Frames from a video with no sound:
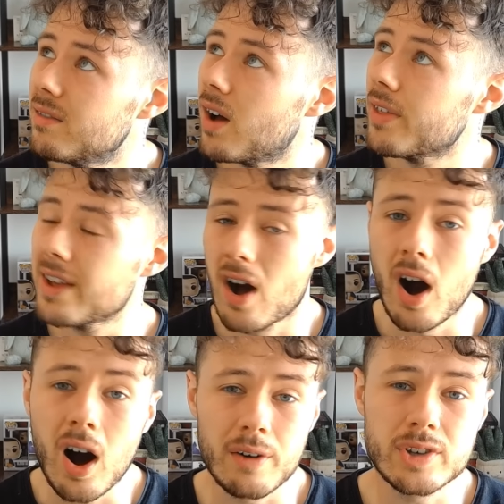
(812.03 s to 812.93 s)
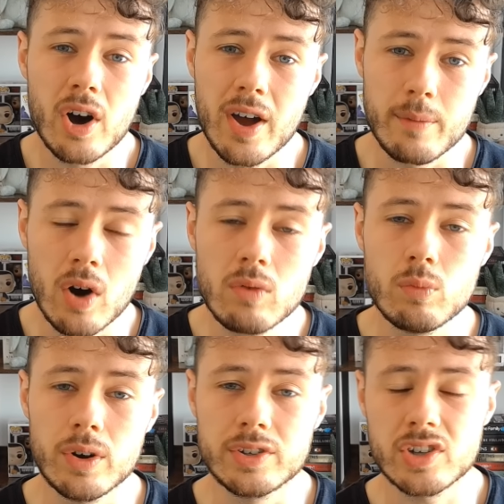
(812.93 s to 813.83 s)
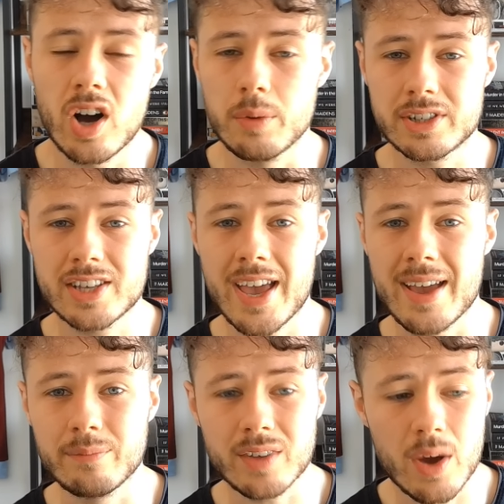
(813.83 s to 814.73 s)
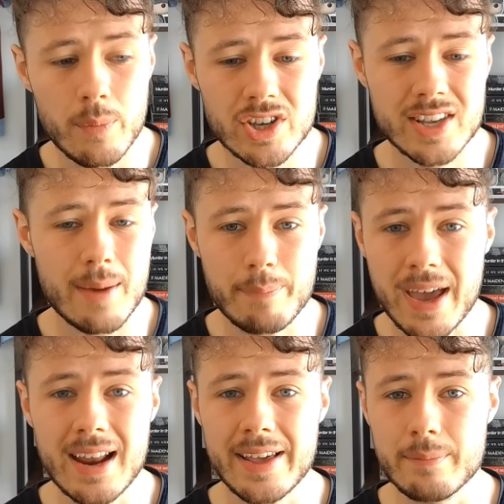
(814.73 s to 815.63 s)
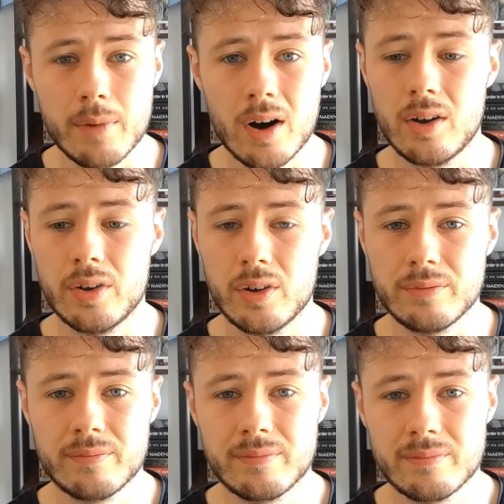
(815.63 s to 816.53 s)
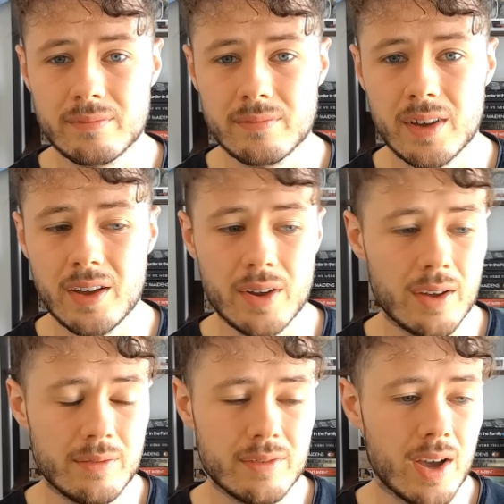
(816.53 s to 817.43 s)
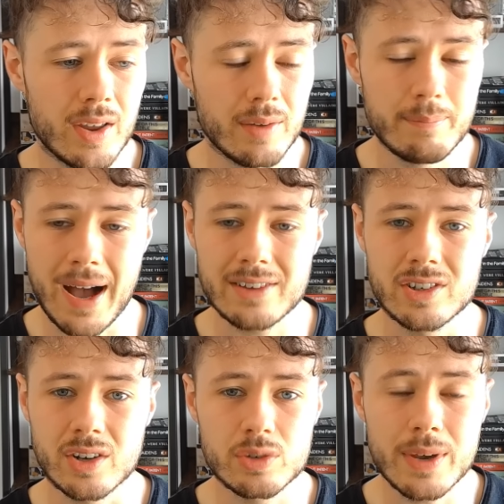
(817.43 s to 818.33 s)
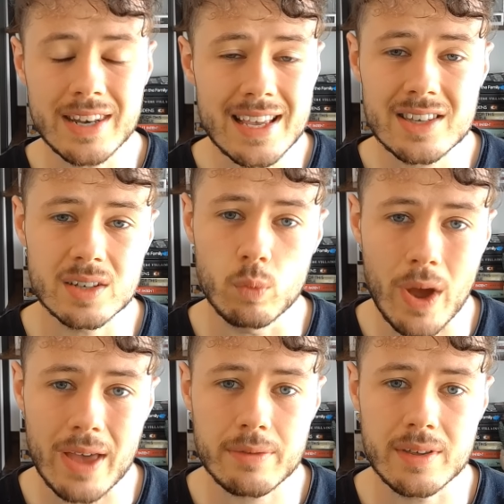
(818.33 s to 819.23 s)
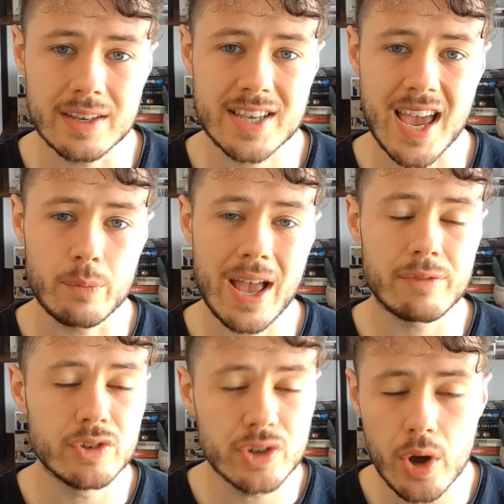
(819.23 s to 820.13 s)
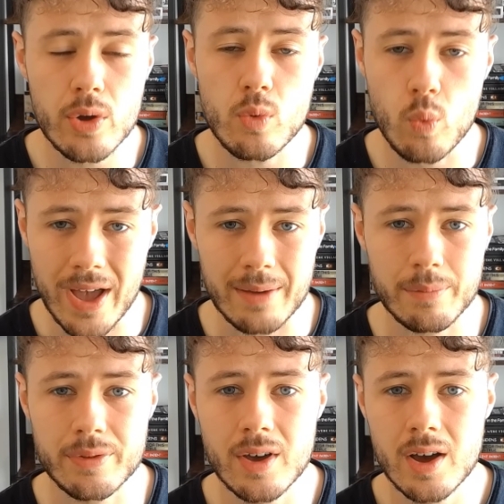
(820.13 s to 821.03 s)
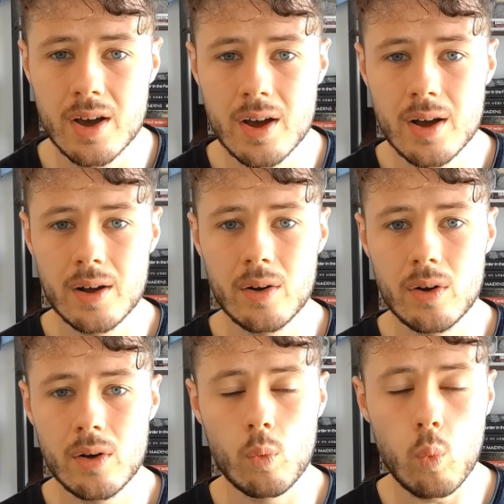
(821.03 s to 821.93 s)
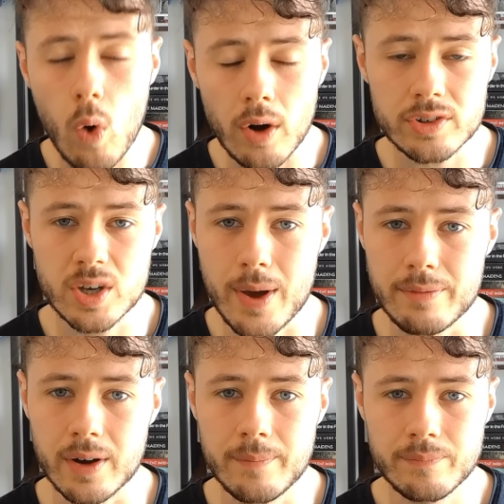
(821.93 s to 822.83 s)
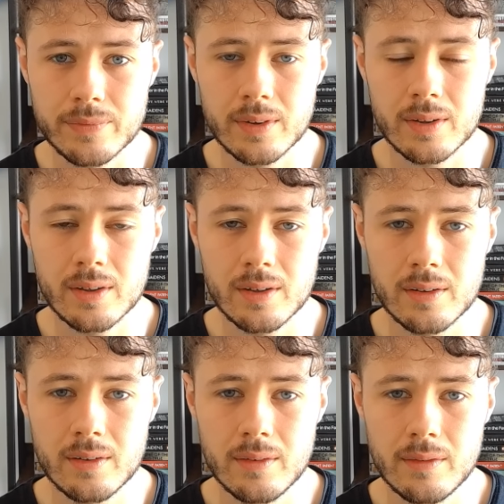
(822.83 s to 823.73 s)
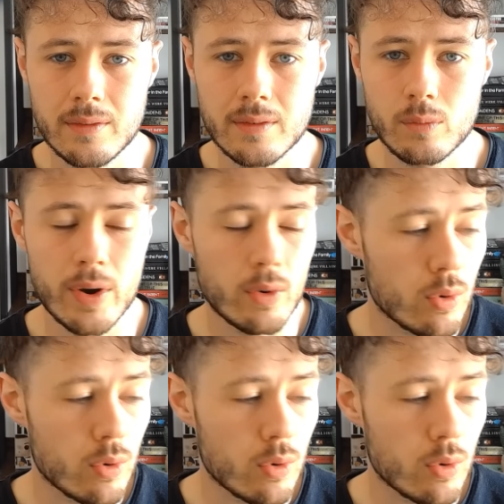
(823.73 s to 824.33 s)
think half time onwards, I was saying, can we just get Bailey and Marlon on? And Maatsen, because we need some width in this game. We have no width whatsoever. We're